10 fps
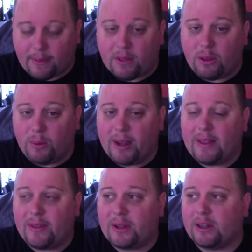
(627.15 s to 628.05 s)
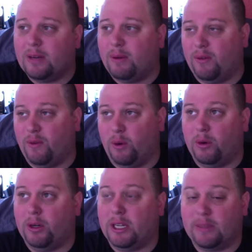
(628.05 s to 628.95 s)
the way that they're going to move
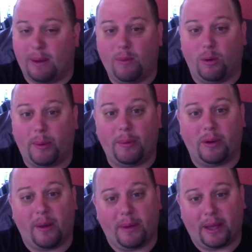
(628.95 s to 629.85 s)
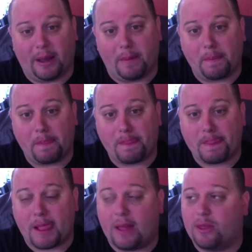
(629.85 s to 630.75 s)
forward is by more people coming out,
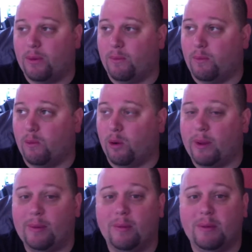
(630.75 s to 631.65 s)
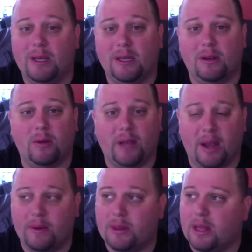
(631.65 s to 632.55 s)
the more people being okay
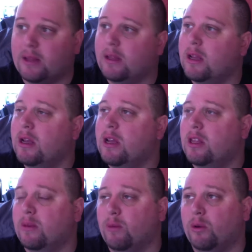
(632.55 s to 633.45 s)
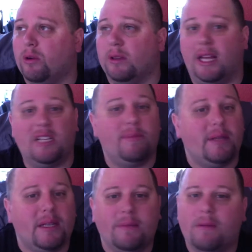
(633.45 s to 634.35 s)
with it, the more
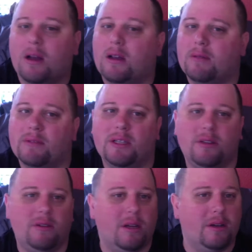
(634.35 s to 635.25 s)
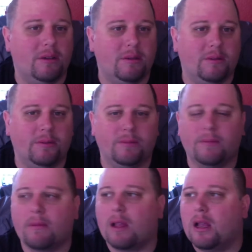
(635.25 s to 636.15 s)
lesbian moms that you know
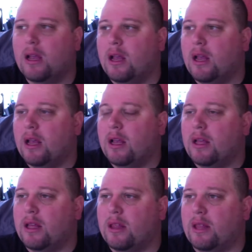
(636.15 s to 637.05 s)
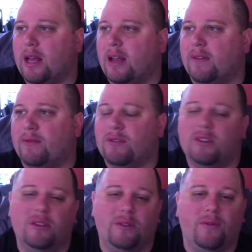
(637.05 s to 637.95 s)
that have
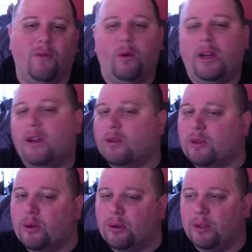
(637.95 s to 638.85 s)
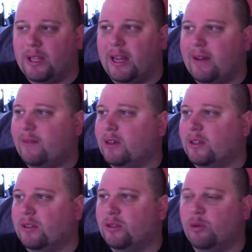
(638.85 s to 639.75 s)
they're 40 years old and they have a
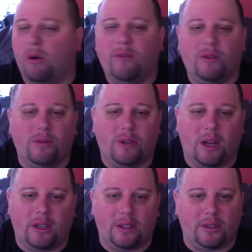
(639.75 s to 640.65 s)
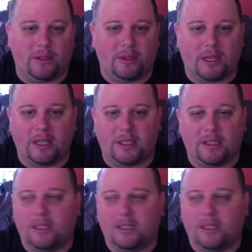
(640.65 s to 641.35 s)
12 year old daughter and